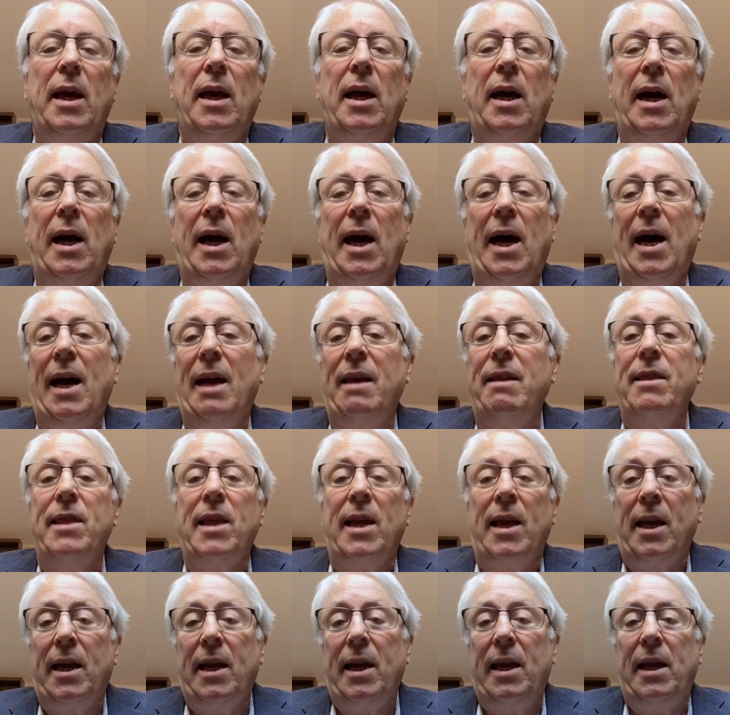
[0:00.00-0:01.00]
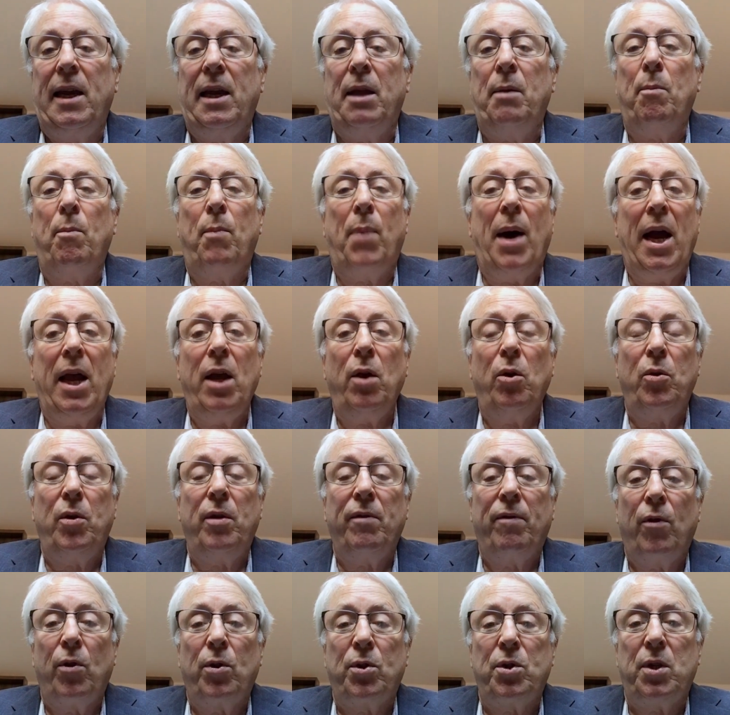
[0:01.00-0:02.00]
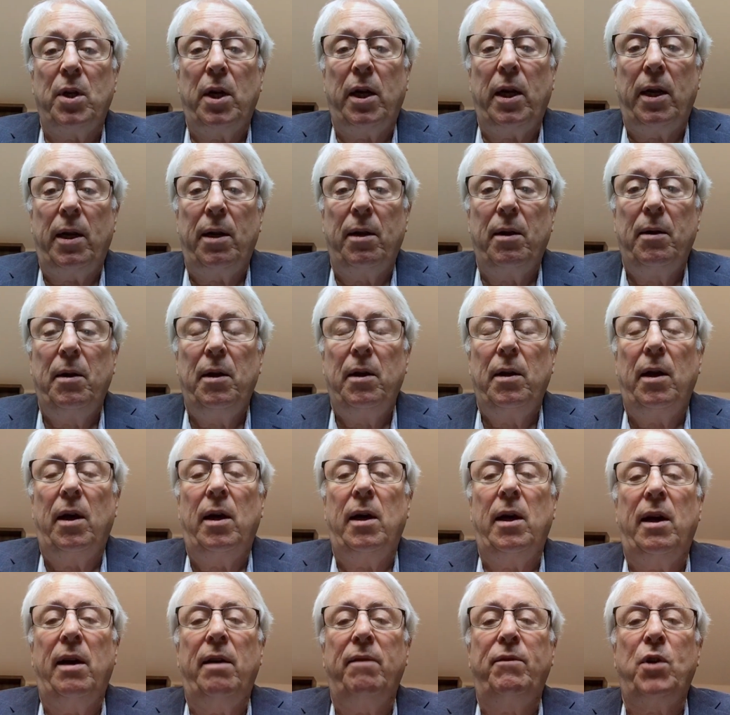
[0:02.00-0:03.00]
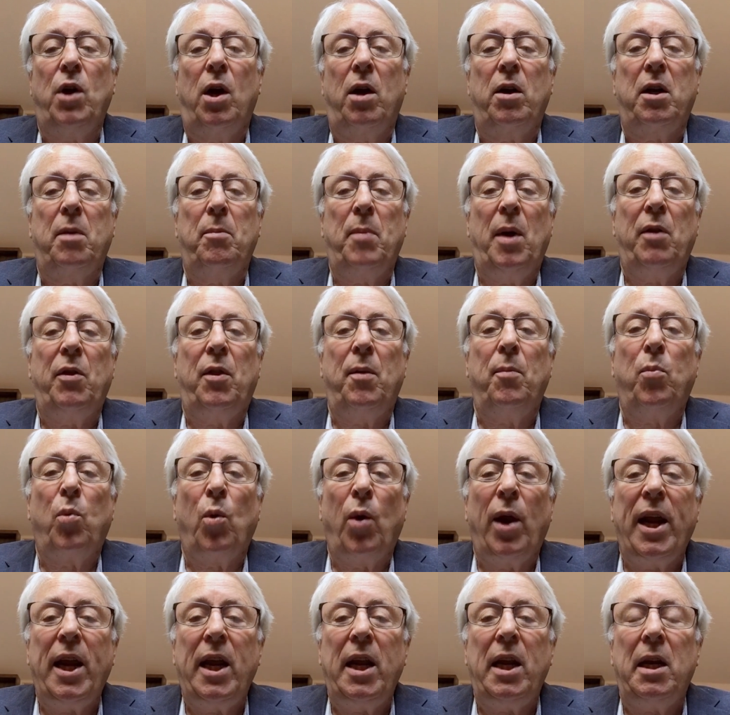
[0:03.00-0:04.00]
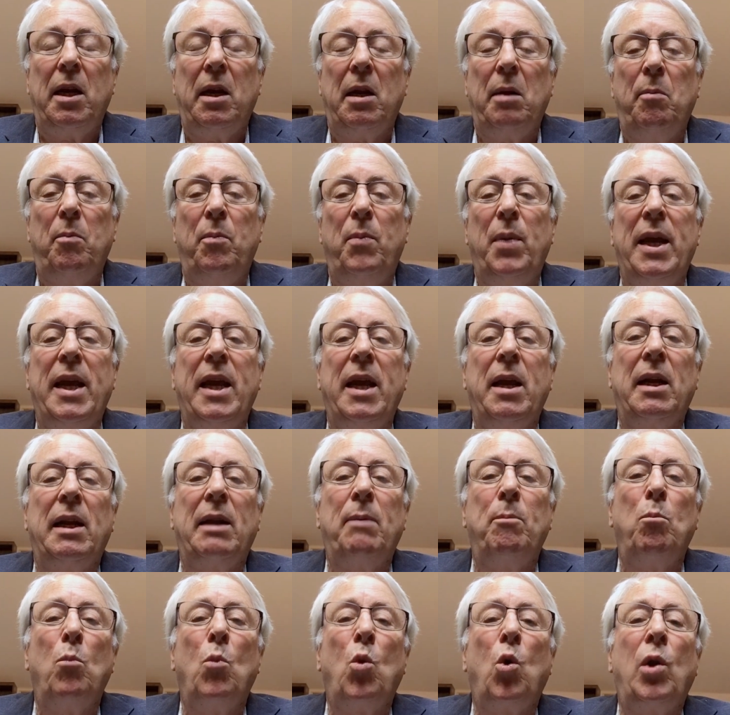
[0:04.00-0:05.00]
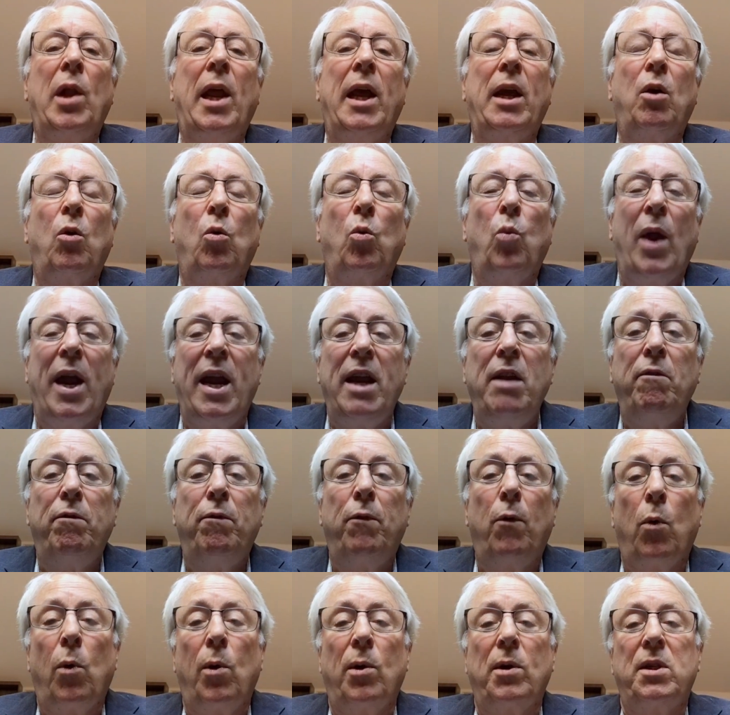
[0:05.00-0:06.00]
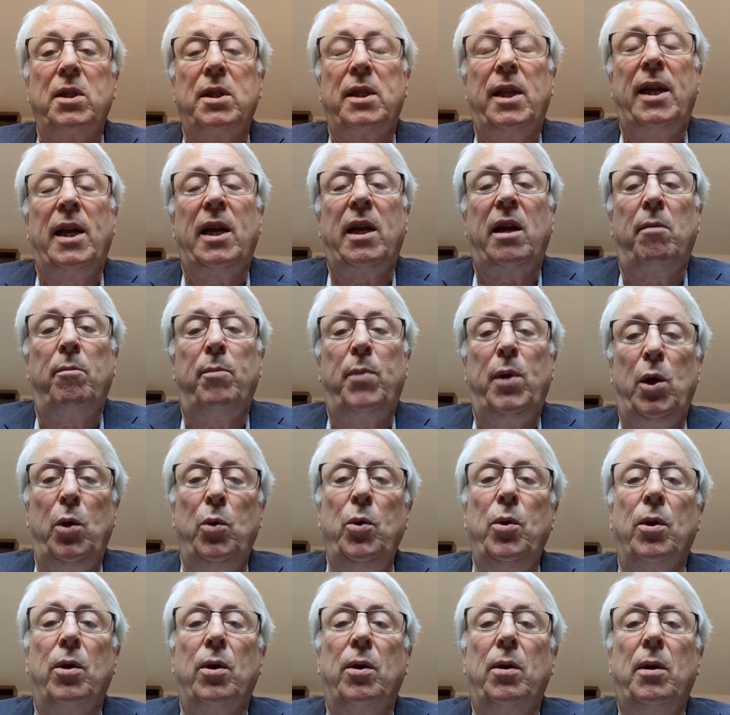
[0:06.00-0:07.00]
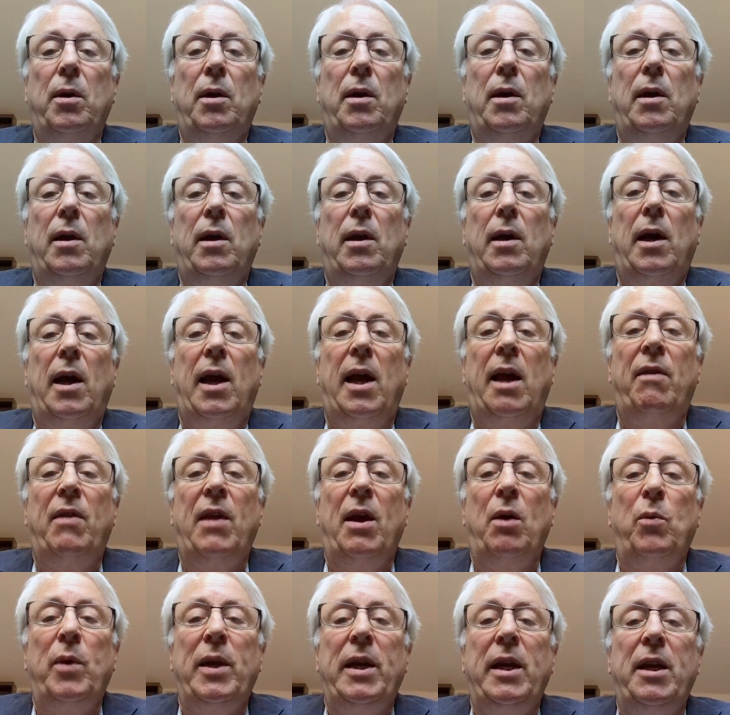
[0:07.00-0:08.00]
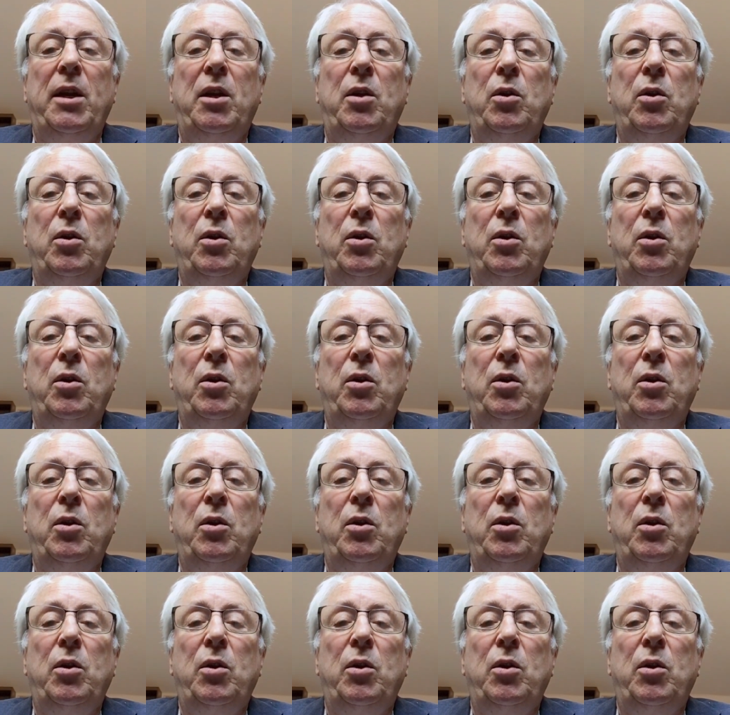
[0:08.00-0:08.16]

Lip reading: I think, in biodiversity. I've talked about the brain being more like a rainforest than a computer, and that we need